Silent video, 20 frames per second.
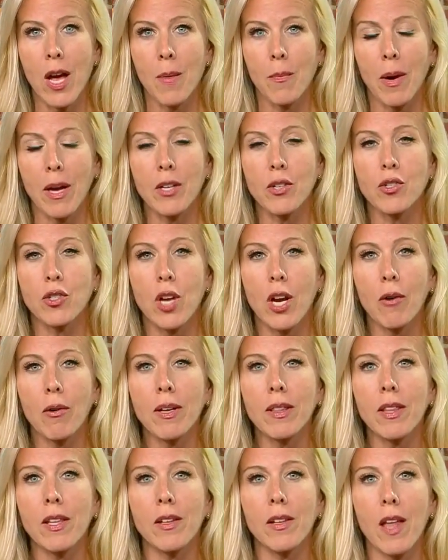by
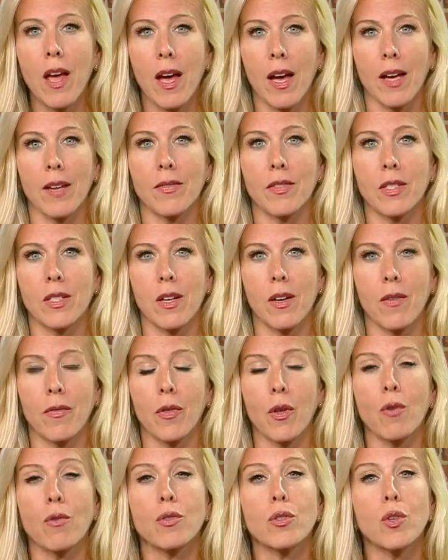sharing the lives of
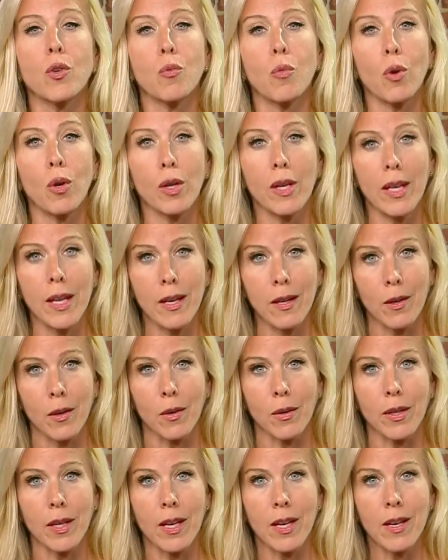those who were
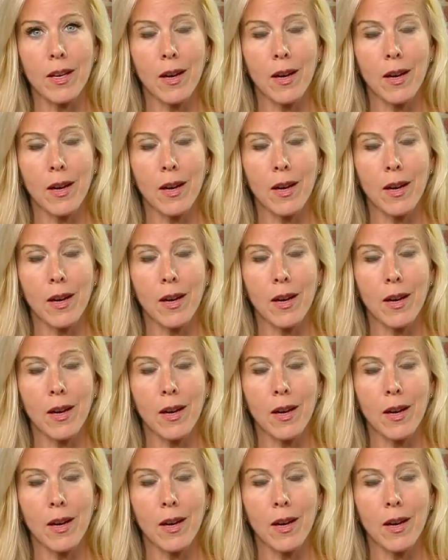killed.